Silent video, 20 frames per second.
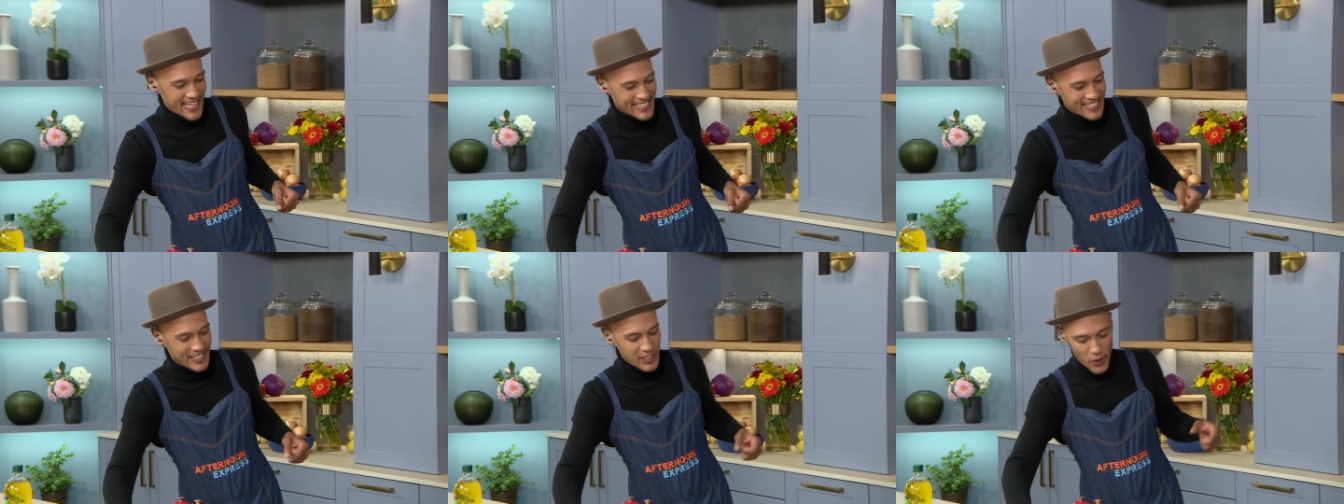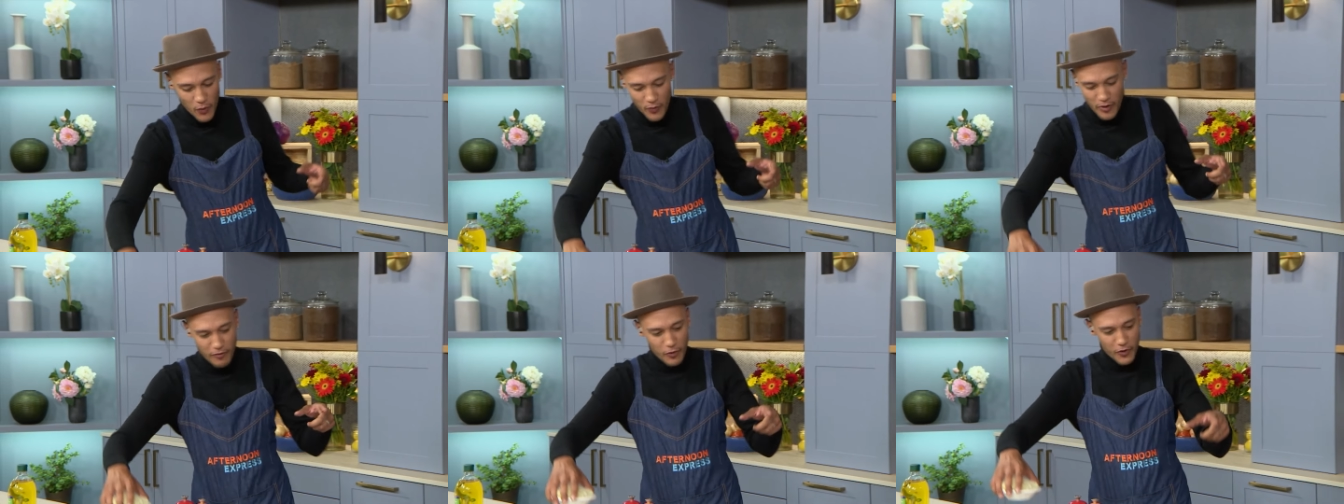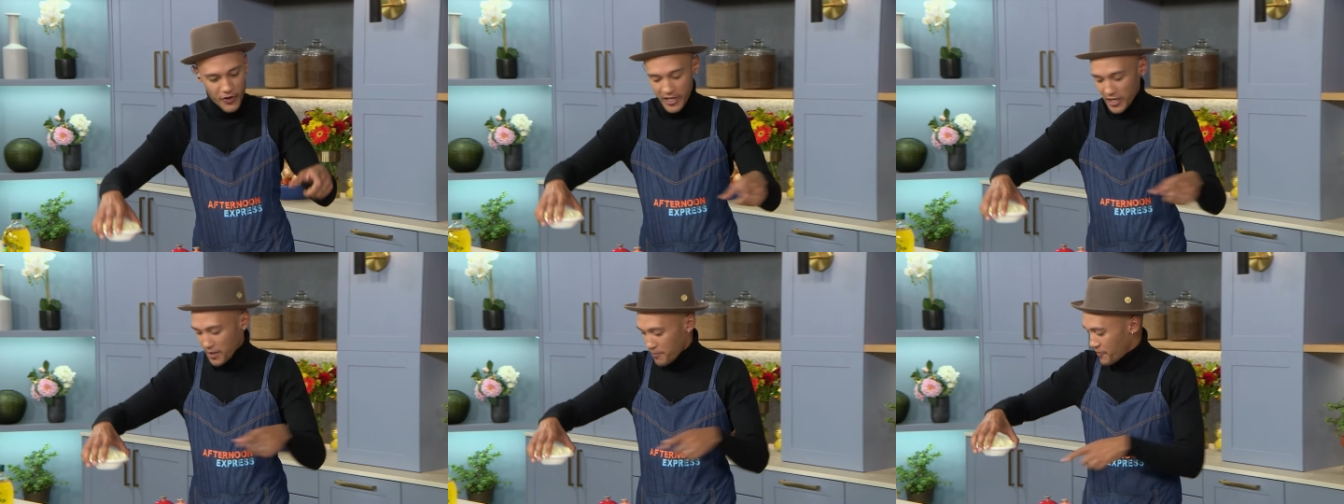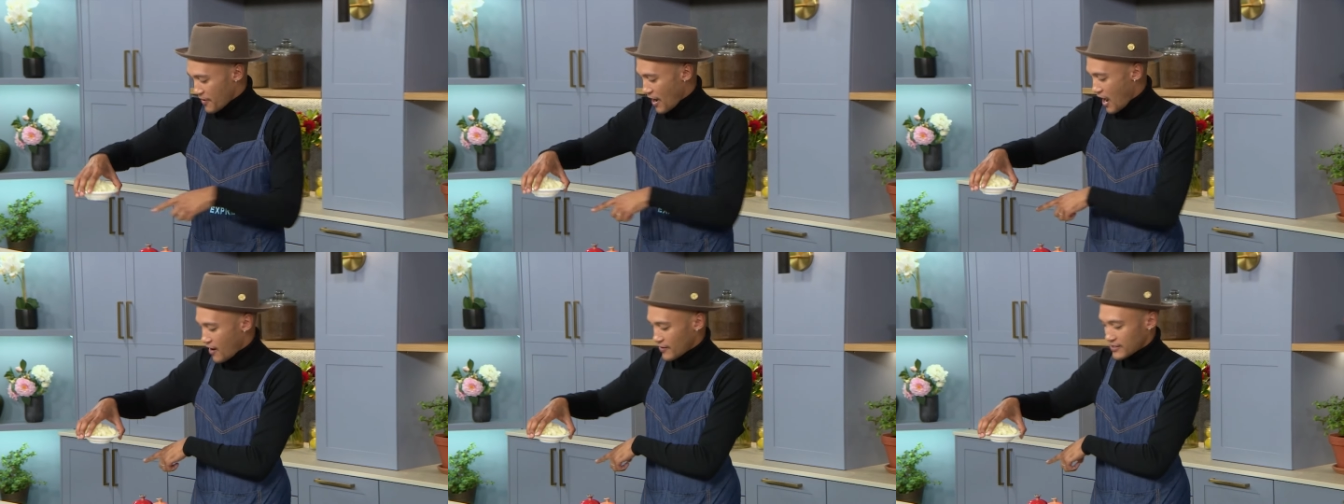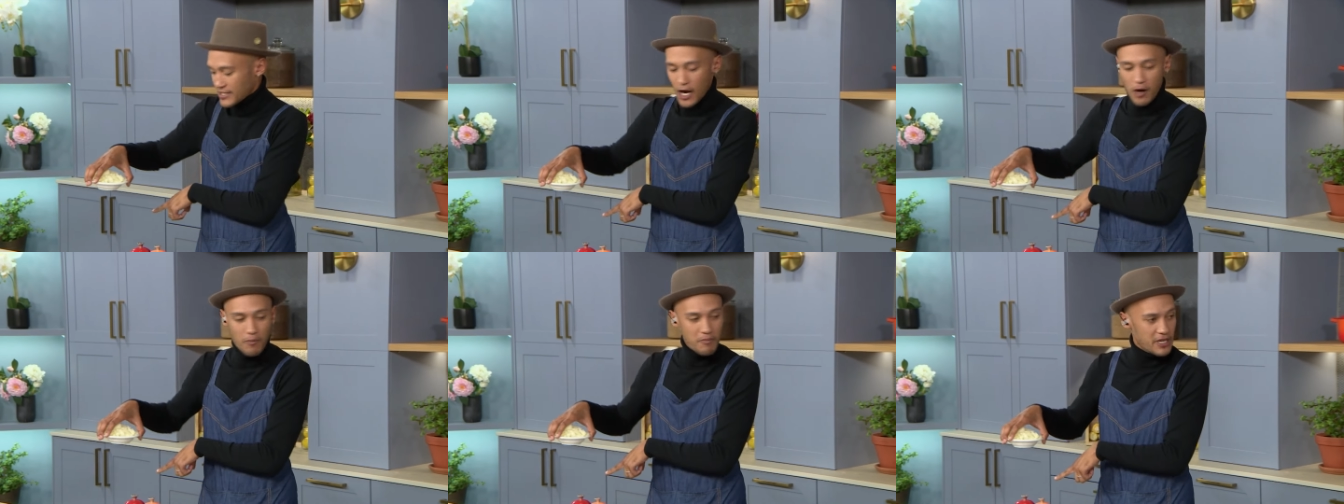amazing so we've already
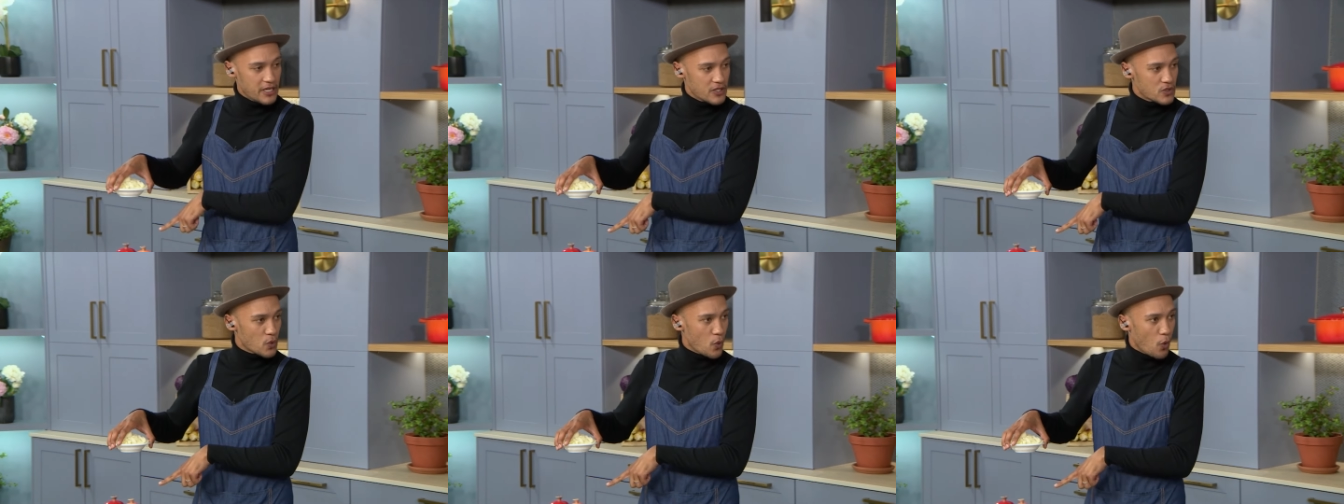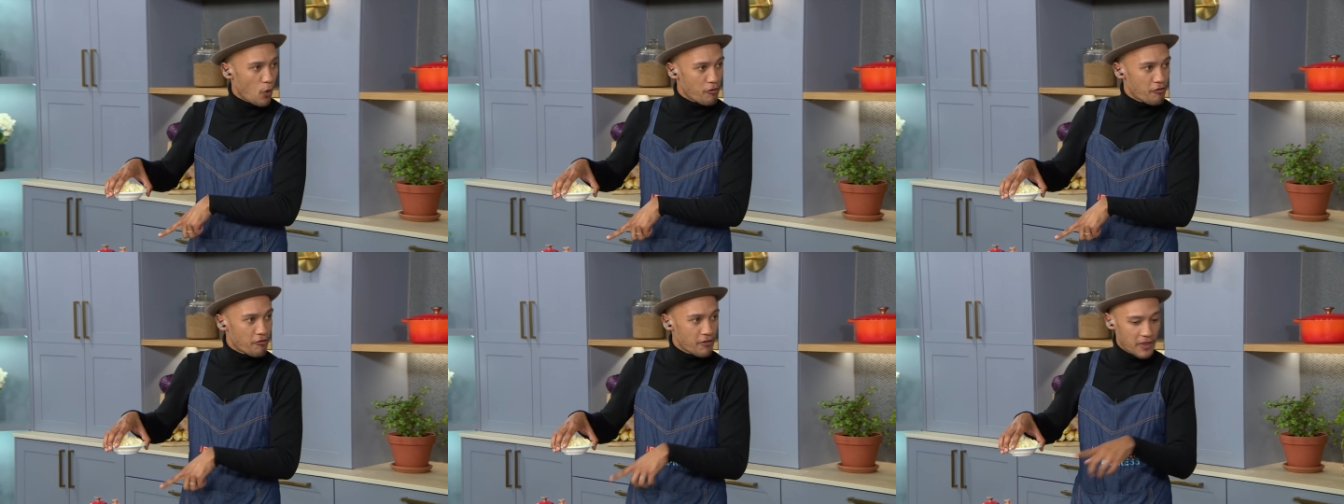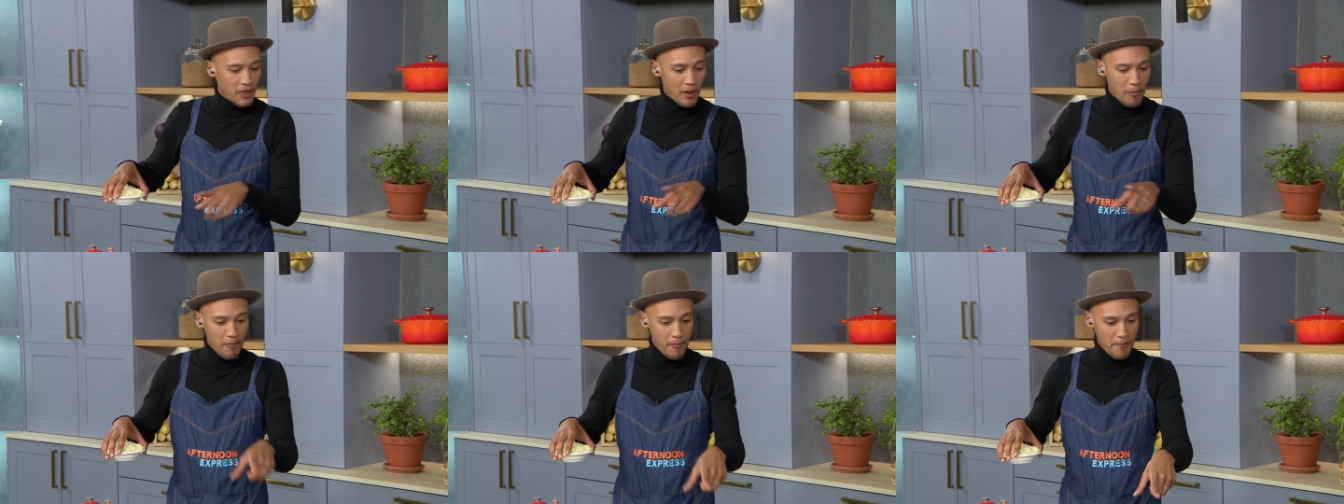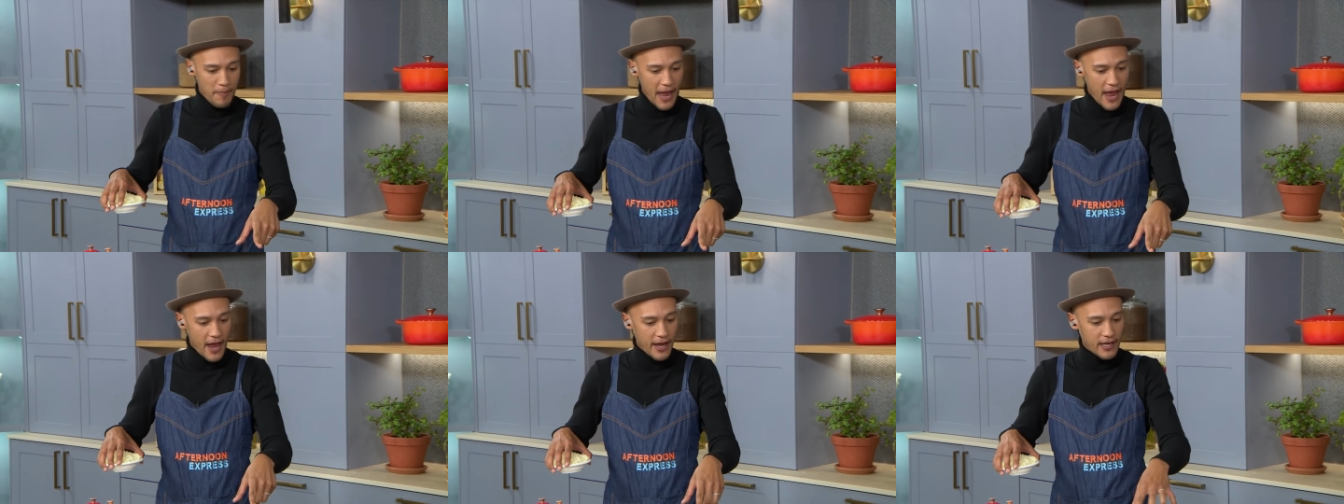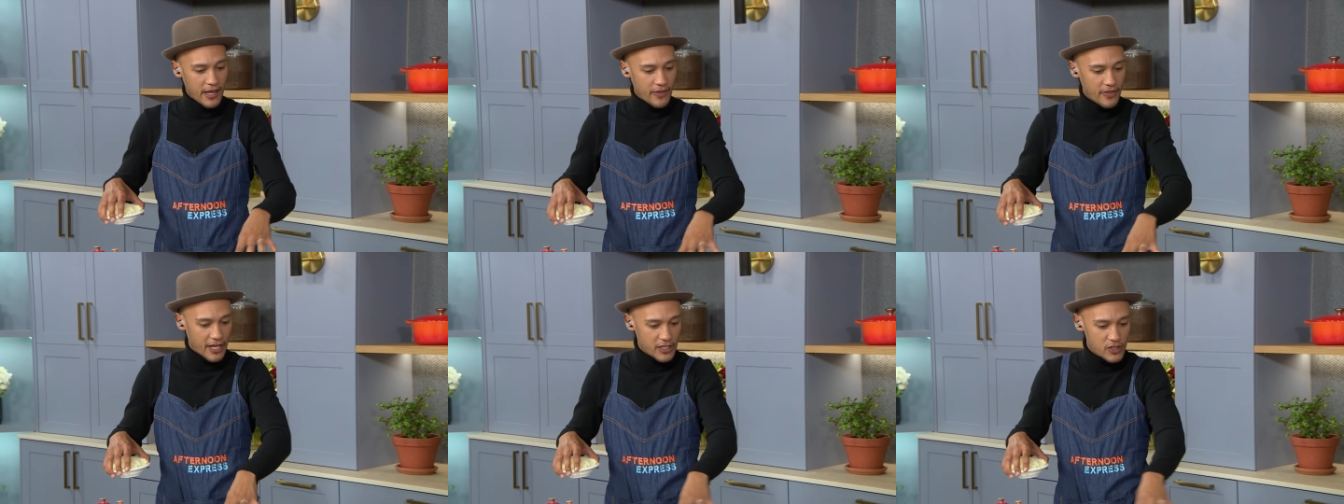browned our meat off in the
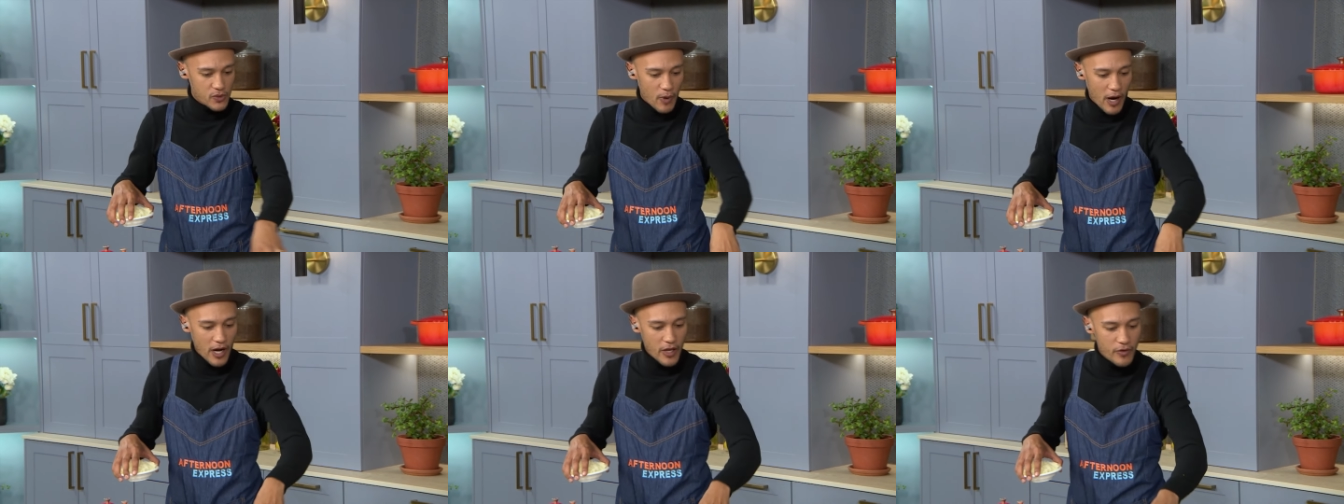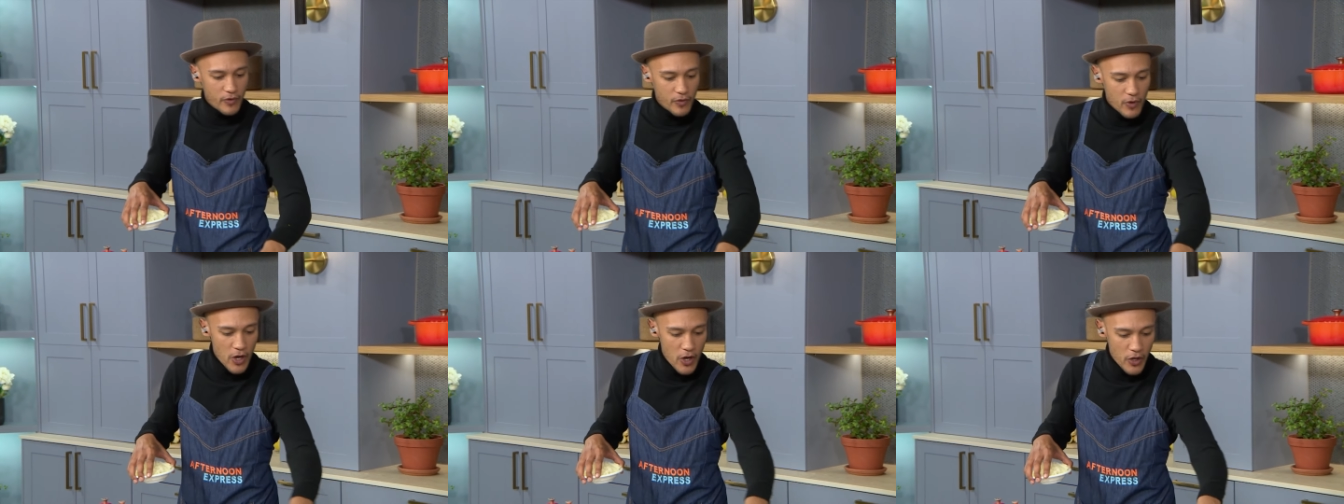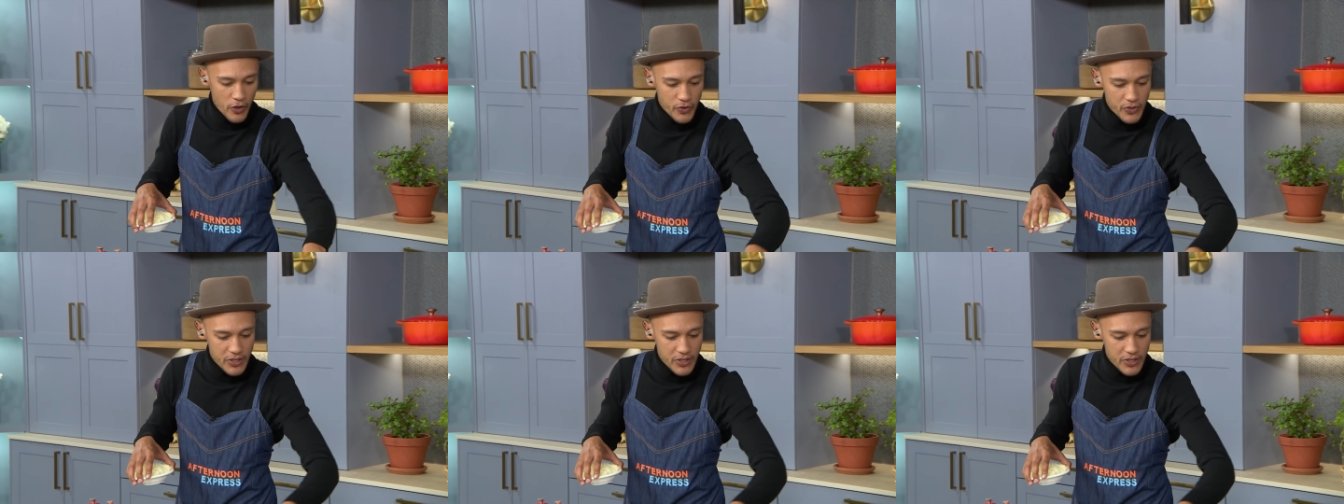pan and that's why you